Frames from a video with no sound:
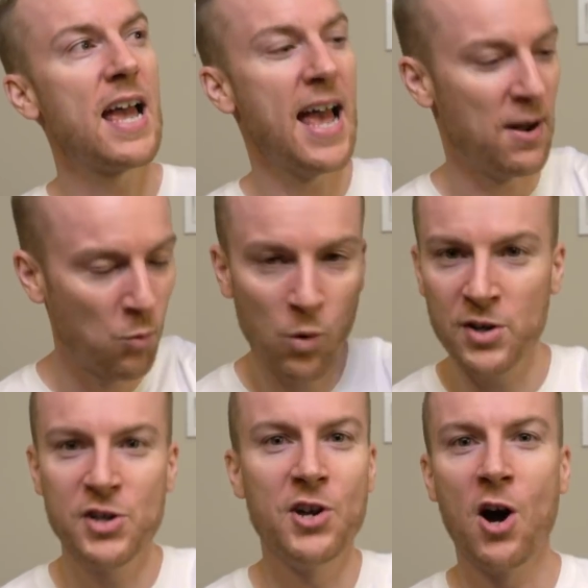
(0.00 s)
and
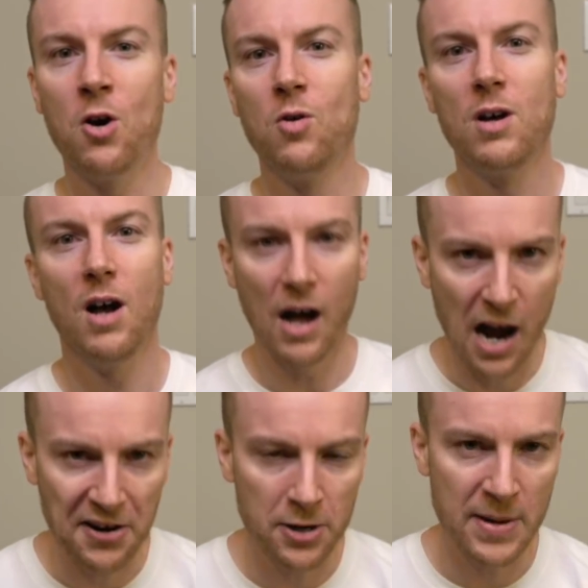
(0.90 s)
wouldn't you know,
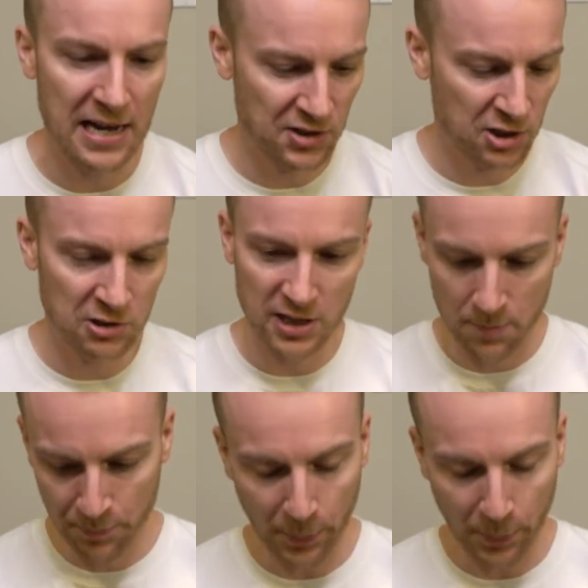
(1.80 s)
Iron Man shows up.